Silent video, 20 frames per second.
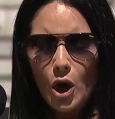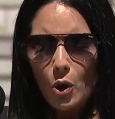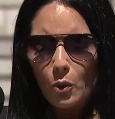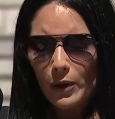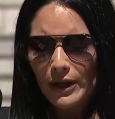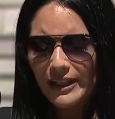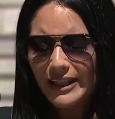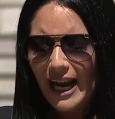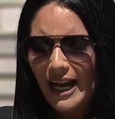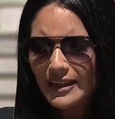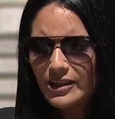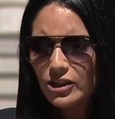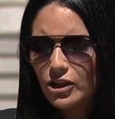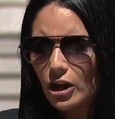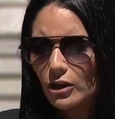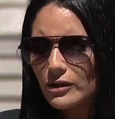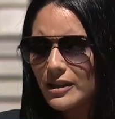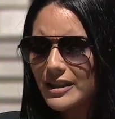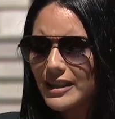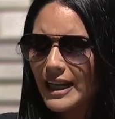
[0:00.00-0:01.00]
when
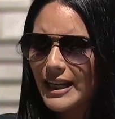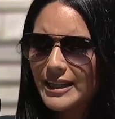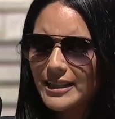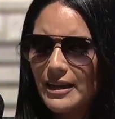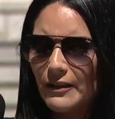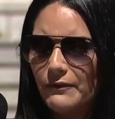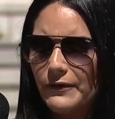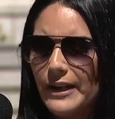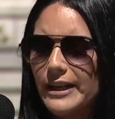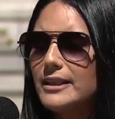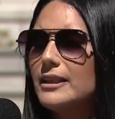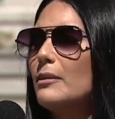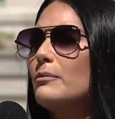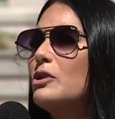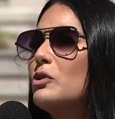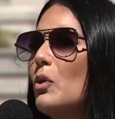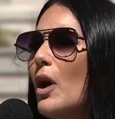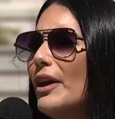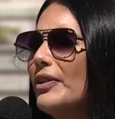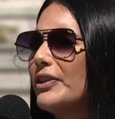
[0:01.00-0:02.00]
Gascon states that
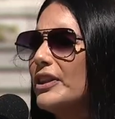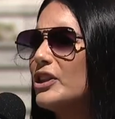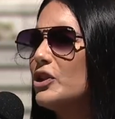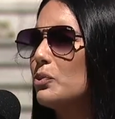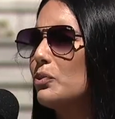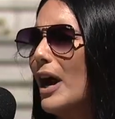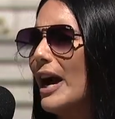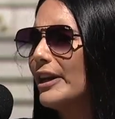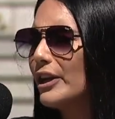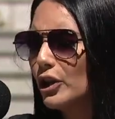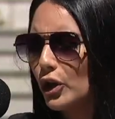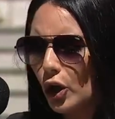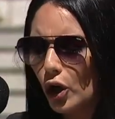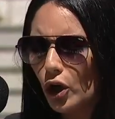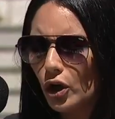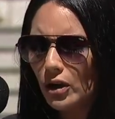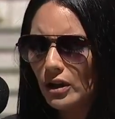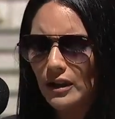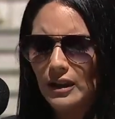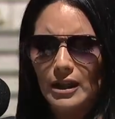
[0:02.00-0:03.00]
victims want this
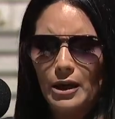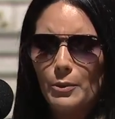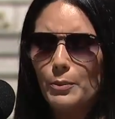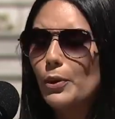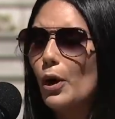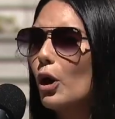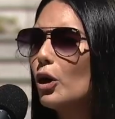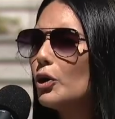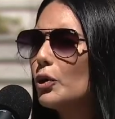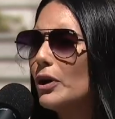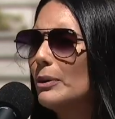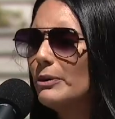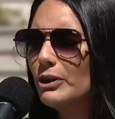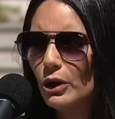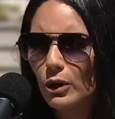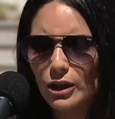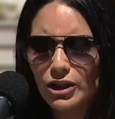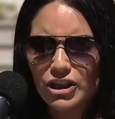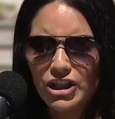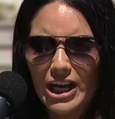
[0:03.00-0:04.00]
radical
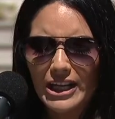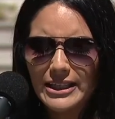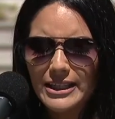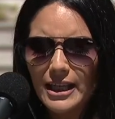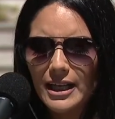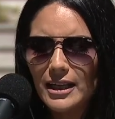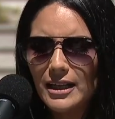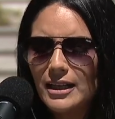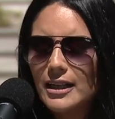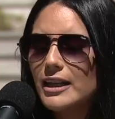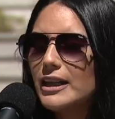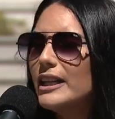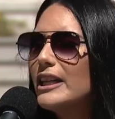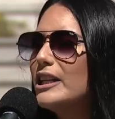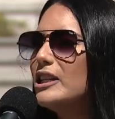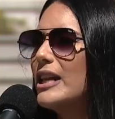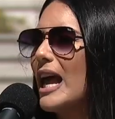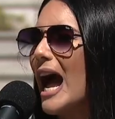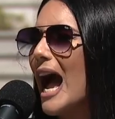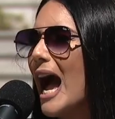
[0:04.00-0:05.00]
pro-criminal agenda,
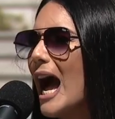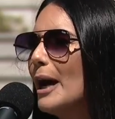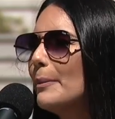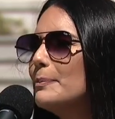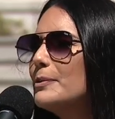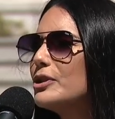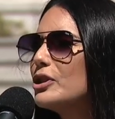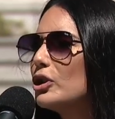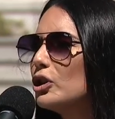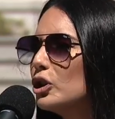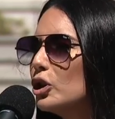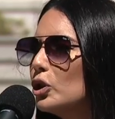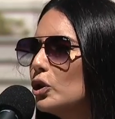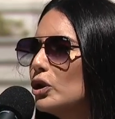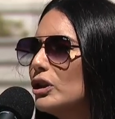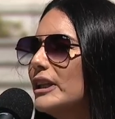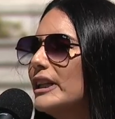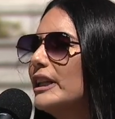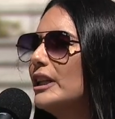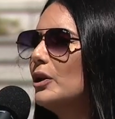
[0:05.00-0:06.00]
he's
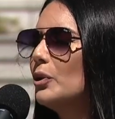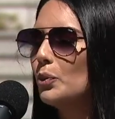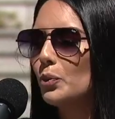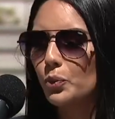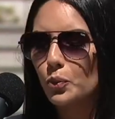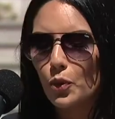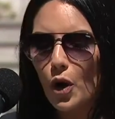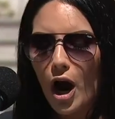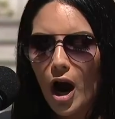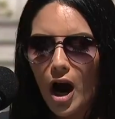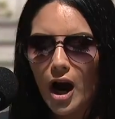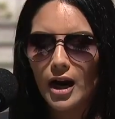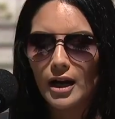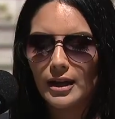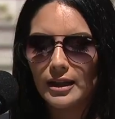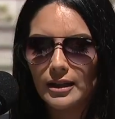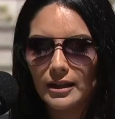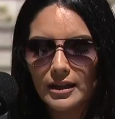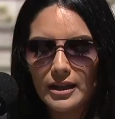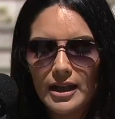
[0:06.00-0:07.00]
absolutely wrong.
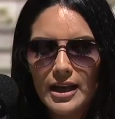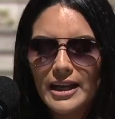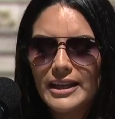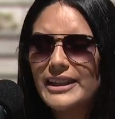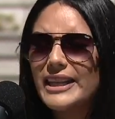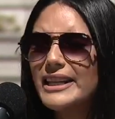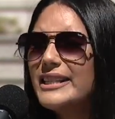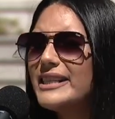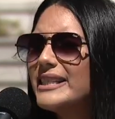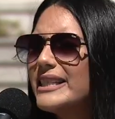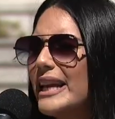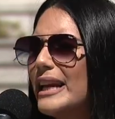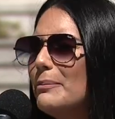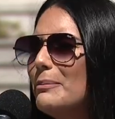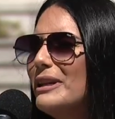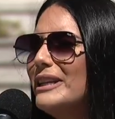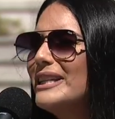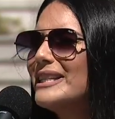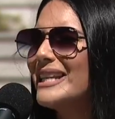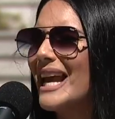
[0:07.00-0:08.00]
This
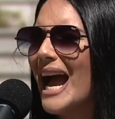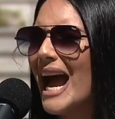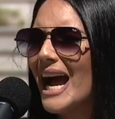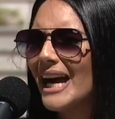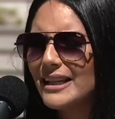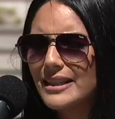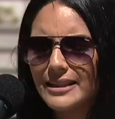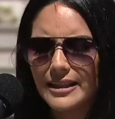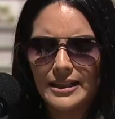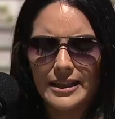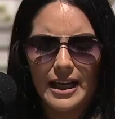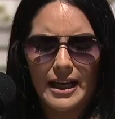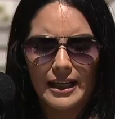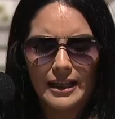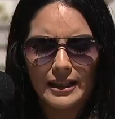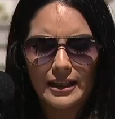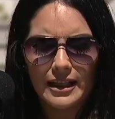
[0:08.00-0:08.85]
statement is asinine.